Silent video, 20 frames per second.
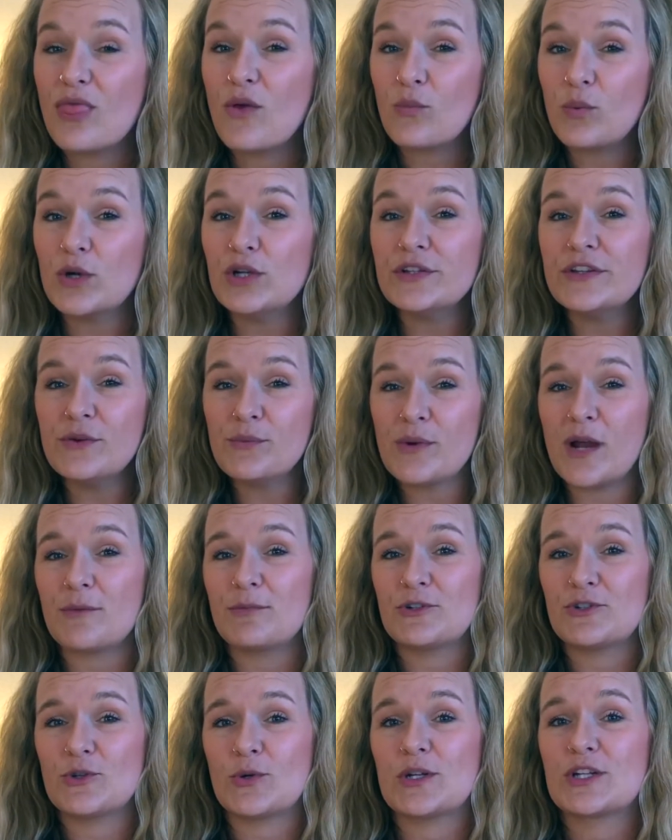the world that
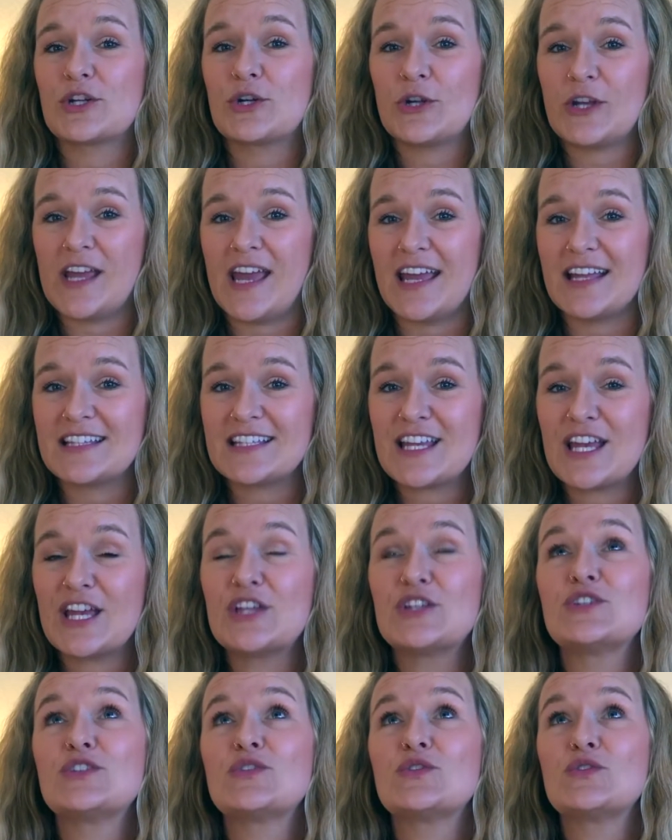Robert Jordan creates
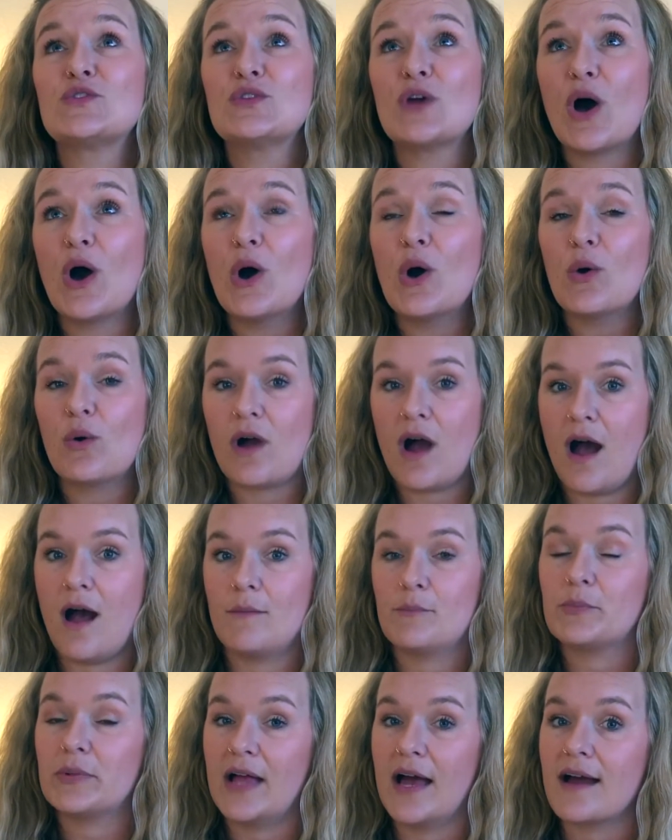is so
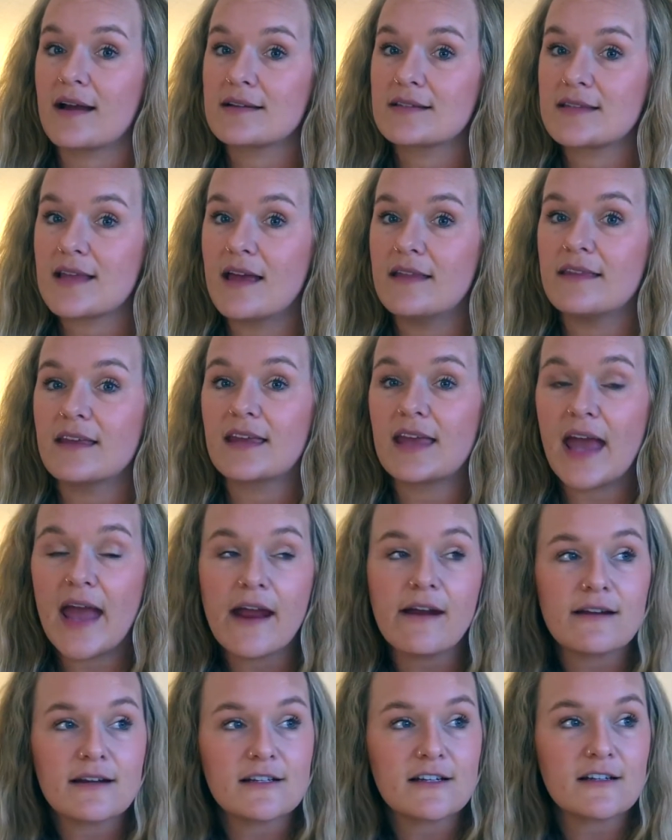complex, and the
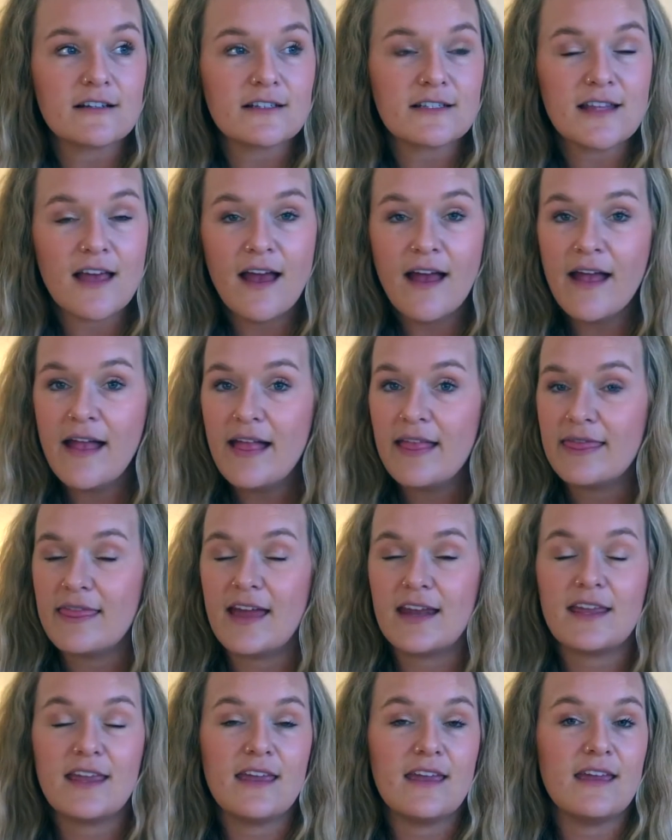characters
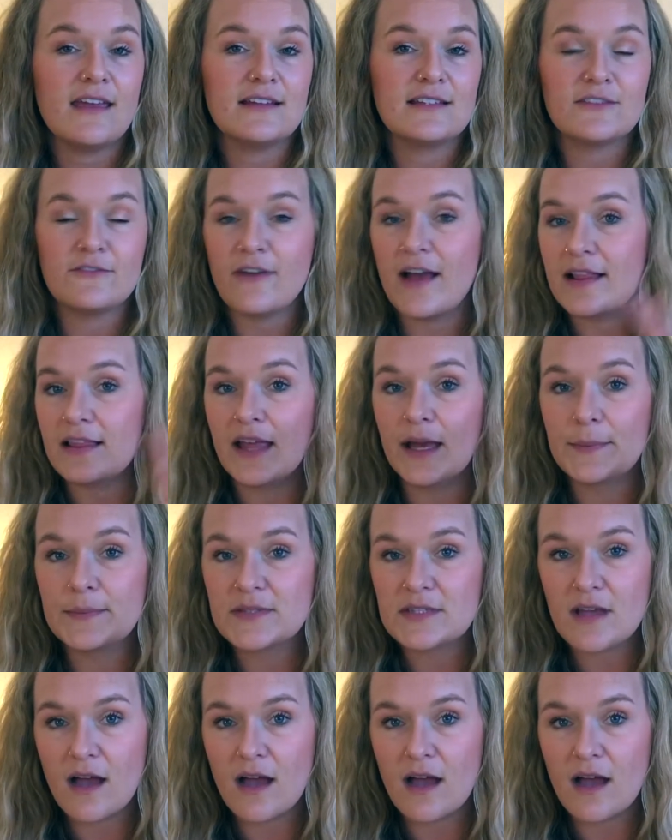that he develops